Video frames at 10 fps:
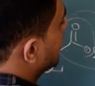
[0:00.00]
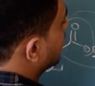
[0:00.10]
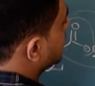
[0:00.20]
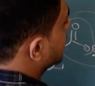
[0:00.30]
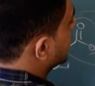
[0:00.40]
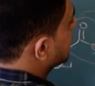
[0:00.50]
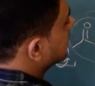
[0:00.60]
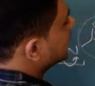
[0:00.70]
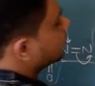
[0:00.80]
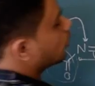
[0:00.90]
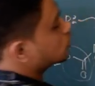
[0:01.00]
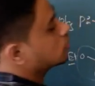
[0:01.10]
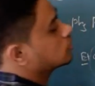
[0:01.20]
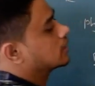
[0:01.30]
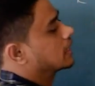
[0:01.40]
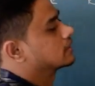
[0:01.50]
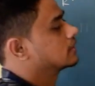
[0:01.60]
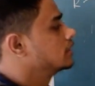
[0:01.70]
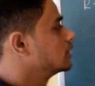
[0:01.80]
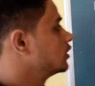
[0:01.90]
phosphor gets positive charge.
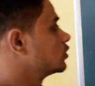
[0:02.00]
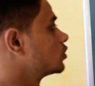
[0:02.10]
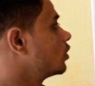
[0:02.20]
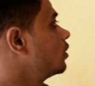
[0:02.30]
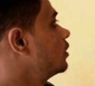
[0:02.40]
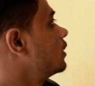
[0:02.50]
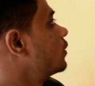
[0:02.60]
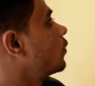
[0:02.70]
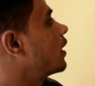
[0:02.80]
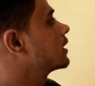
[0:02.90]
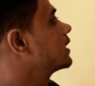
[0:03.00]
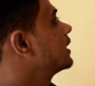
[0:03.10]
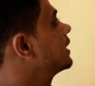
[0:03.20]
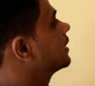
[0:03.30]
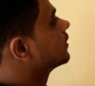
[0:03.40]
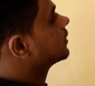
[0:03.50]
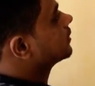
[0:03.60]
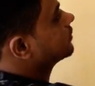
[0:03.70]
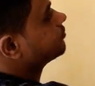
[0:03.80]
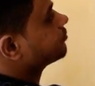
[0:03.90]
So what he did,
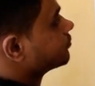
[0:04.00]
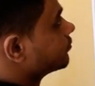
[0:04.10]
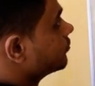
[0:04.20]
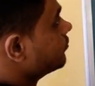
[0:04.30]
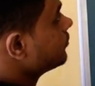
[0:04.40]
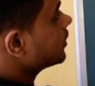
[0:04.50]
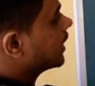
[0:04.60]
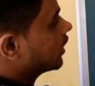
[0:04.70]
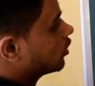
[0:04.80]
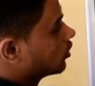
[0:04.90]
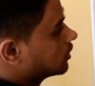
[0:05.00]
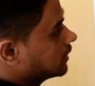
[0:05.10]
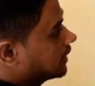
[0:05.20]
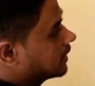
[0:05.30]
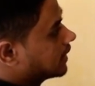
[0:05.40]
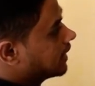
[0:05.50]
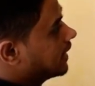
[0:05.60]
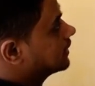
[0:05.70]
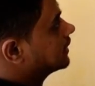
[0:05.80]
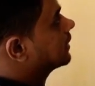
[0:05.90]
he took the
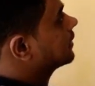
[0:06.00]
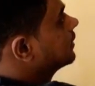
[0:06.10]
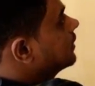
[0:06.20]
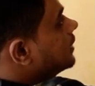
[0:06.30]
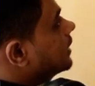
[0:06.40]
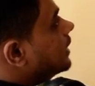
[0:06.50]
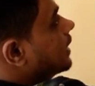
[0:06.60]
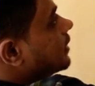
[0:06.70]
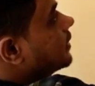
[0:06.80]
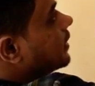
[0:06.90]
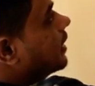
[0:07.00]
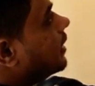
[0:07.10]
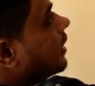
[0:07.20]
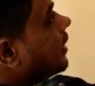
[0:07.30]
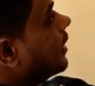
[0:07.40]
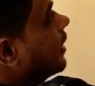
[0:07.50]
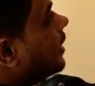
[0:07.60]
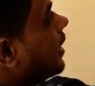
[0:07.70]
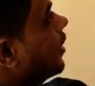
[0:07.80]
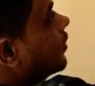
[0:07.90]
reagent. Here
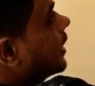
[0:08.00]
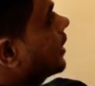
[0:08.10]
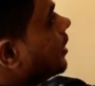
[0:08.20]
I have taken